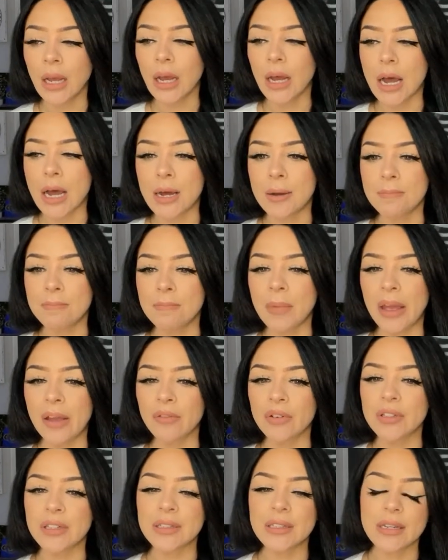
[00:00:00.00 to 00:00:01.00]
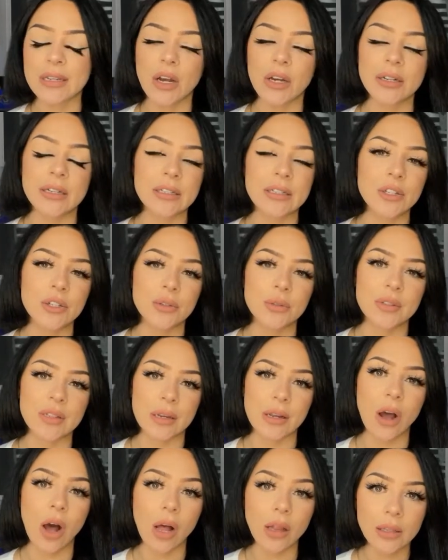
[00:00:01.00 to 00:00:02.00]
Ever since I got into
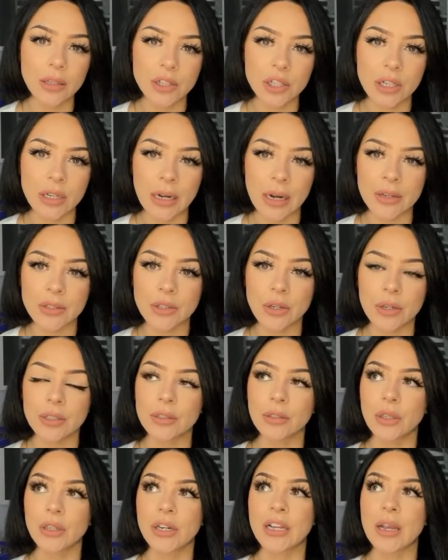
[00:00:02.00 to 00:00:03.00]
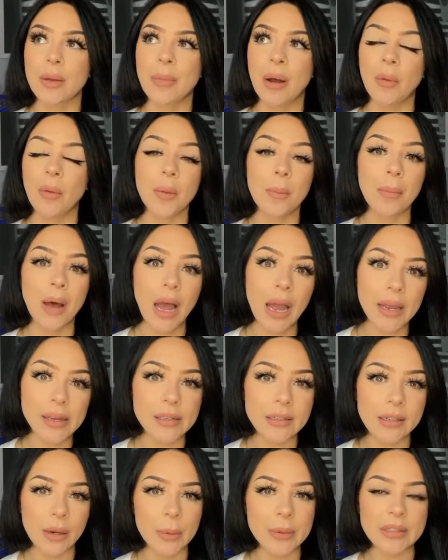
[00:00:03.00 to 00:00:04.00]
psychology and I started learning about the
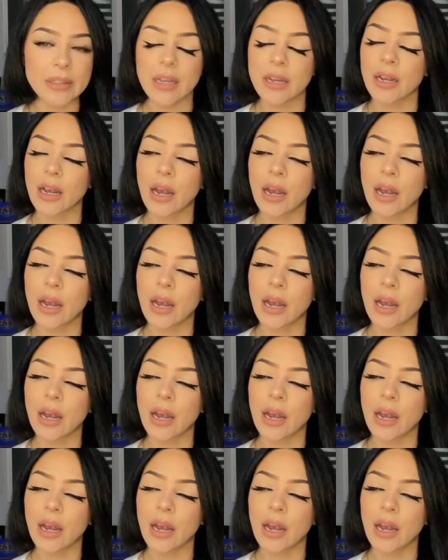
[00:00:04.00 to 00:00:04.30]
mind, I was like,